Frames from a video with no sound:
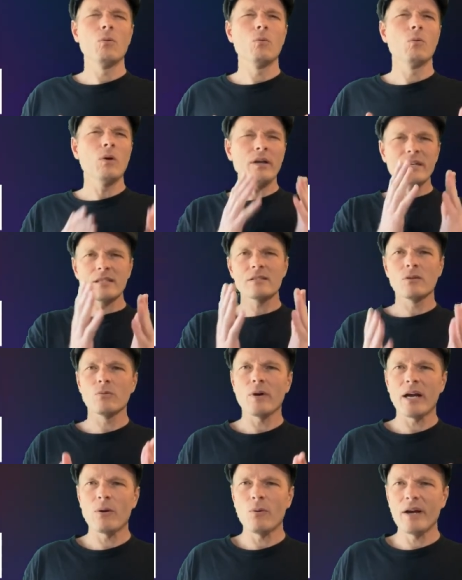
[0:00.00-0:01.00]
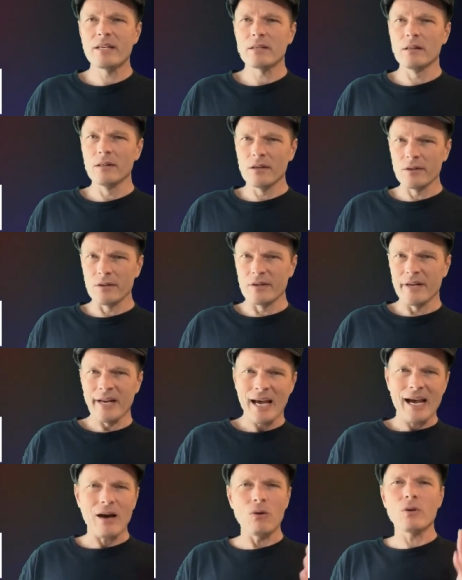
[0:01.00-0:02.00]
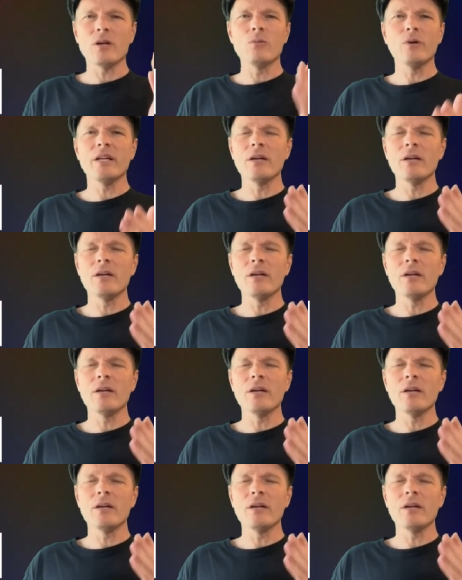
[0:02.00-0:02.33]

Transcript: What is the right way to learn, and how can we